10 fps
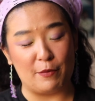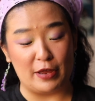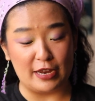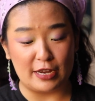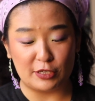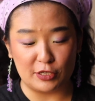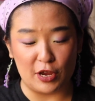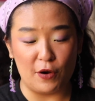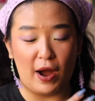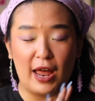opinion.
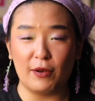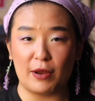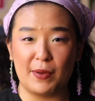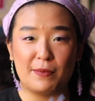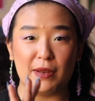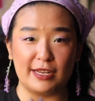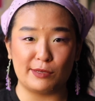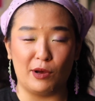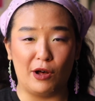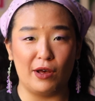So highly recommend Minnie
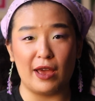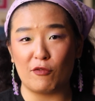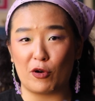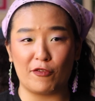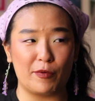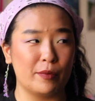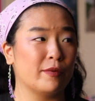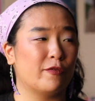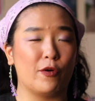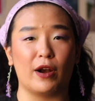Small. I've ordered from her
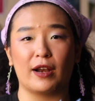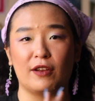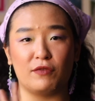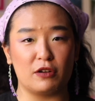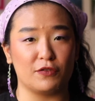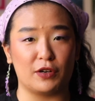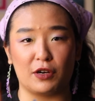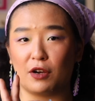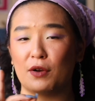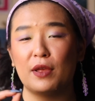before, can vouch for
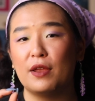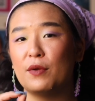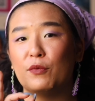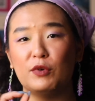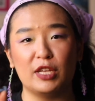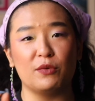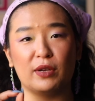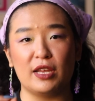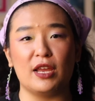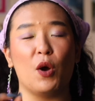her. Really,
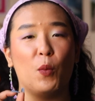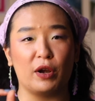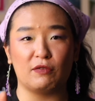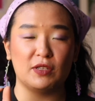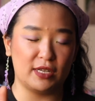really wonderful